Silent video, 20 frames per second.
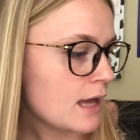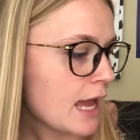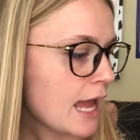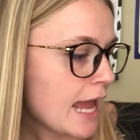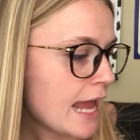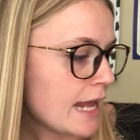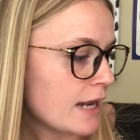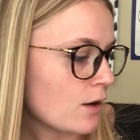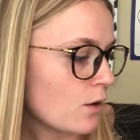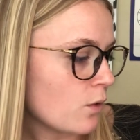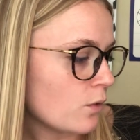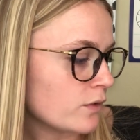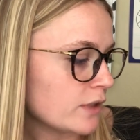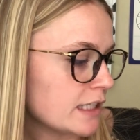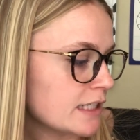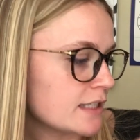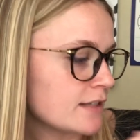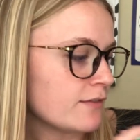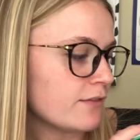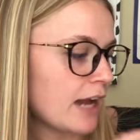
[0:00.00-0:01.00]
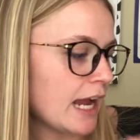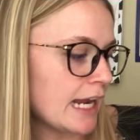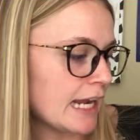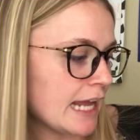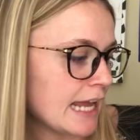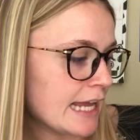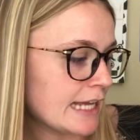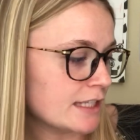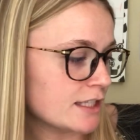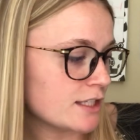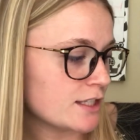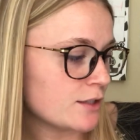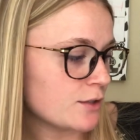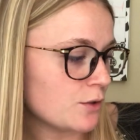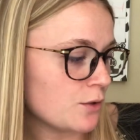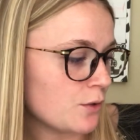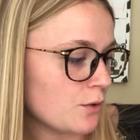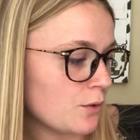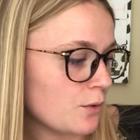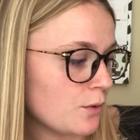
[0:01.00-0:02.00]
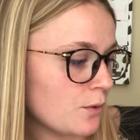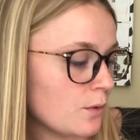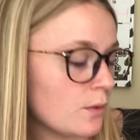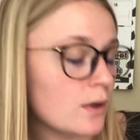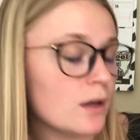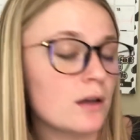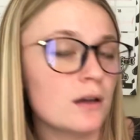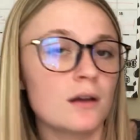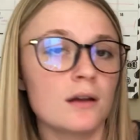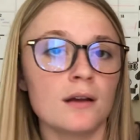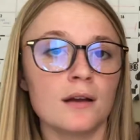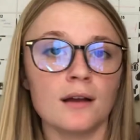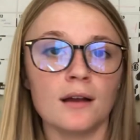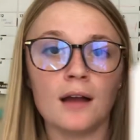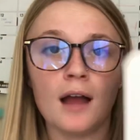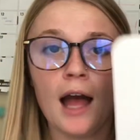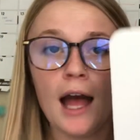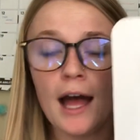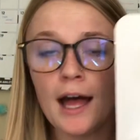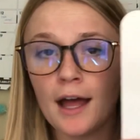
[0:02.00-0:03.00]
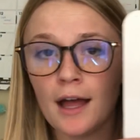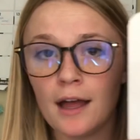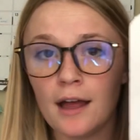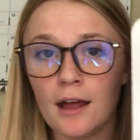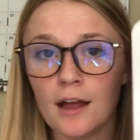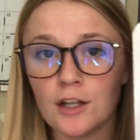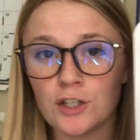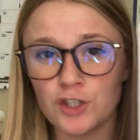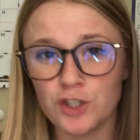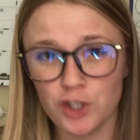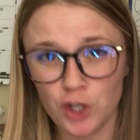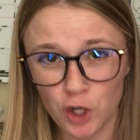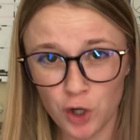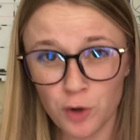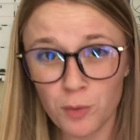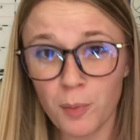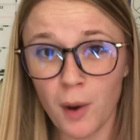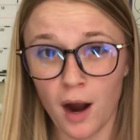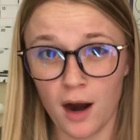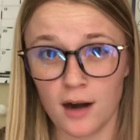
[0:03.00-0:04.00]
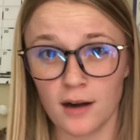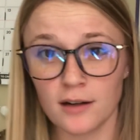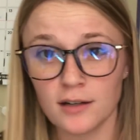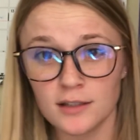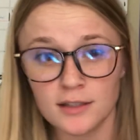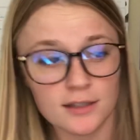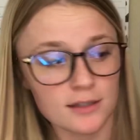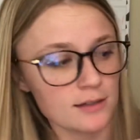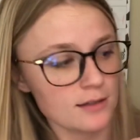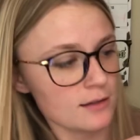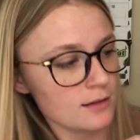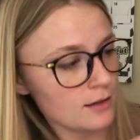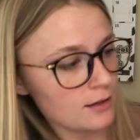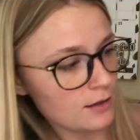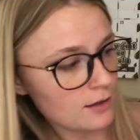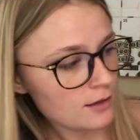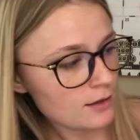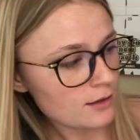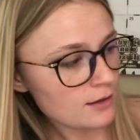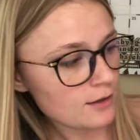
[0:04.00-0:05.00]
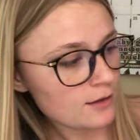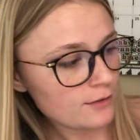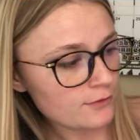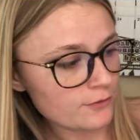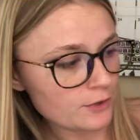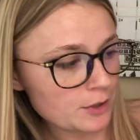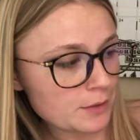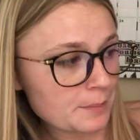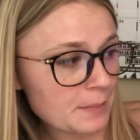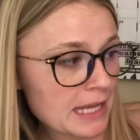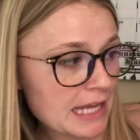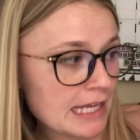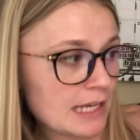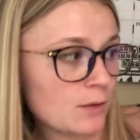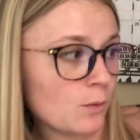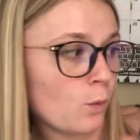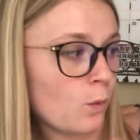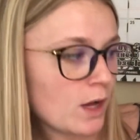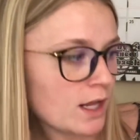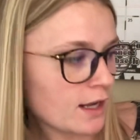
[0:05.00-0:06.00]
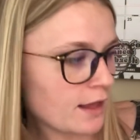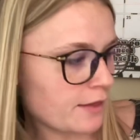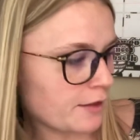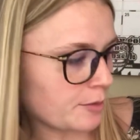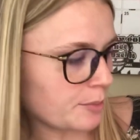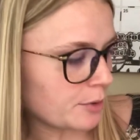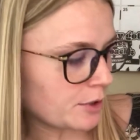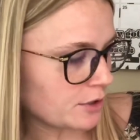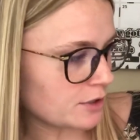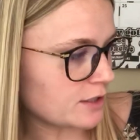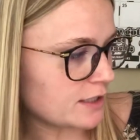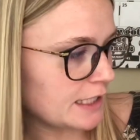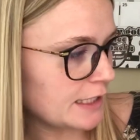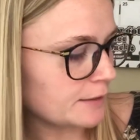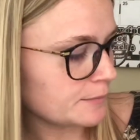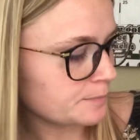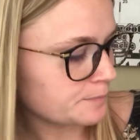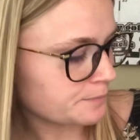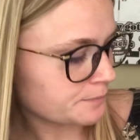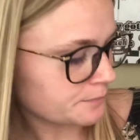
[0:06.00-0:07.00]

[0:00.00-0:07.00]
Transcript: and only divide it into 2 parts for me and one other person,